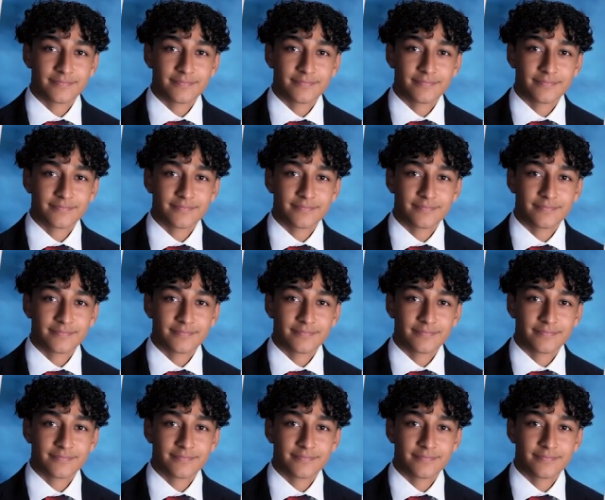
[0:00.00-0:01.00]

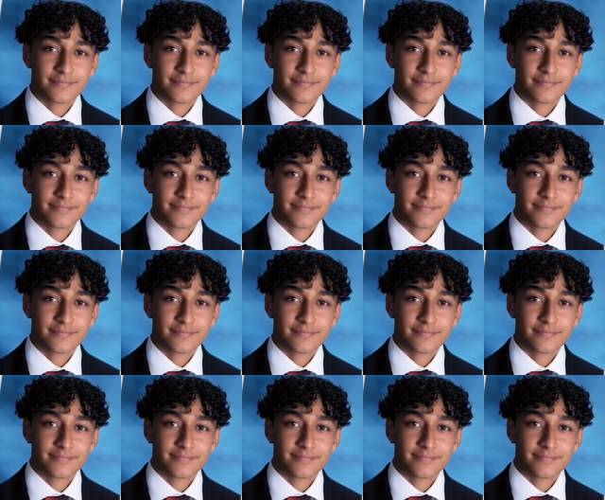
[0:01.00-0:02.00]

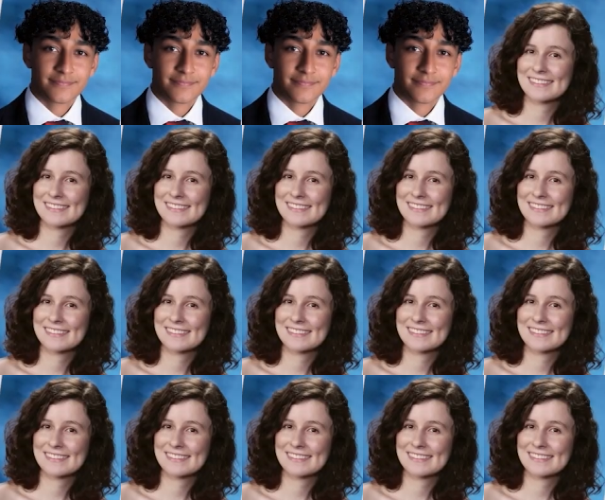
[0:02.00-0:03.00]

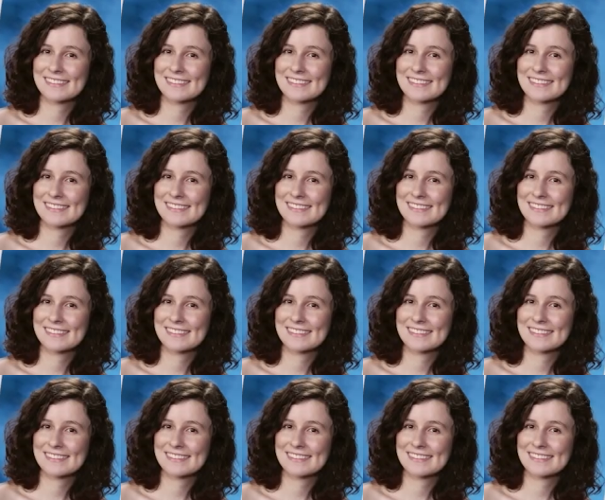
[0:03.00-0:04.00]

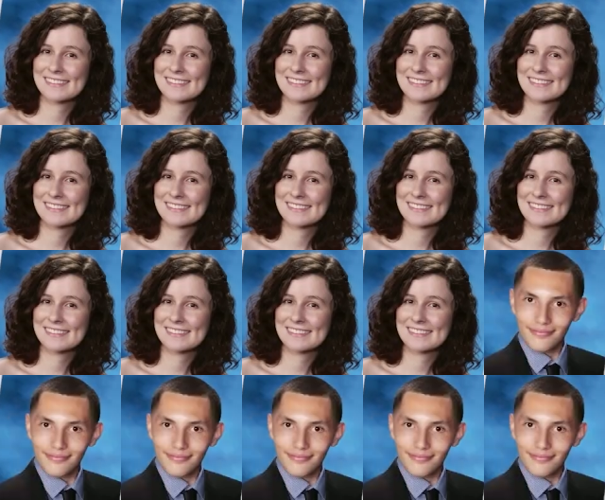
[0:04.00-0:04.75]
(silence)